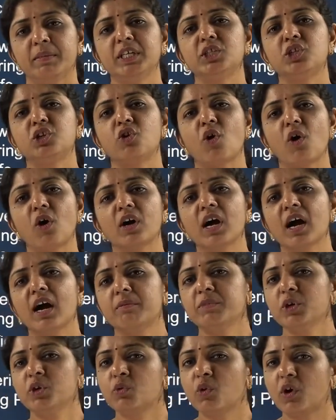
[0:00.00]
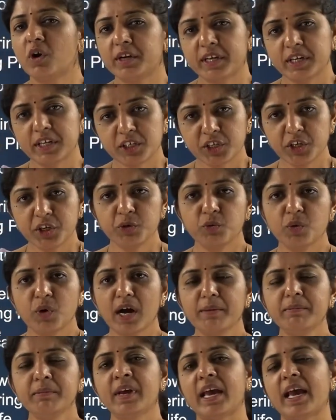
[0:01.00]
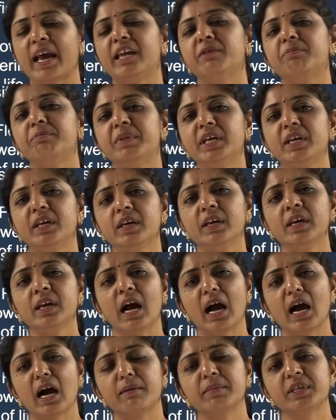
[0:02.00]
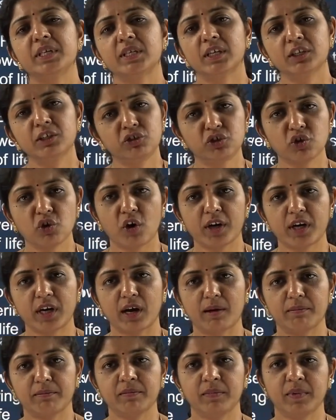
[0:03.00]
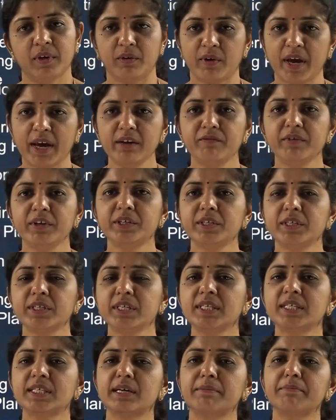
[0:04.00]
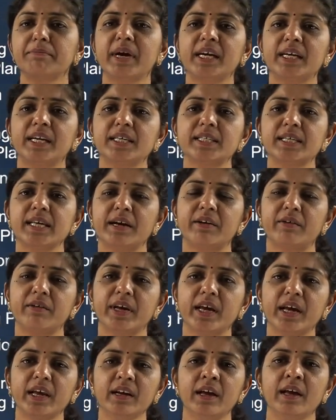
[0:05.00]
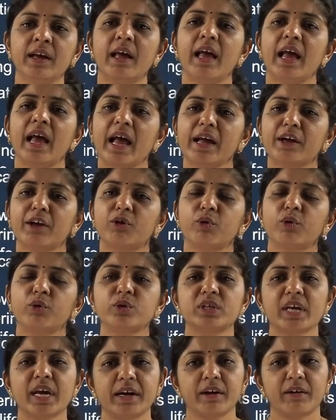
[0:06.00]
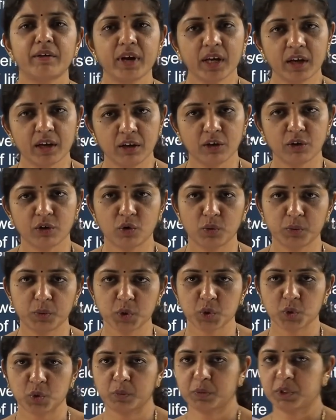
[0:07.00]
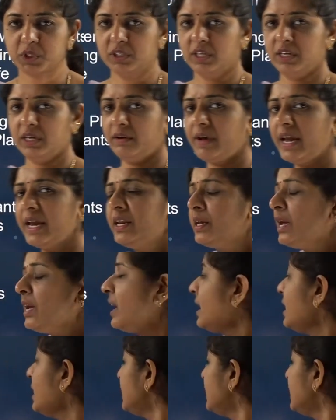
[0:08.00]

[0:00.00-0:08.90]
means long arm you called as Q arm and P arm is a short arm, right, which is in submetacentric and acrocentric chromosomes, right?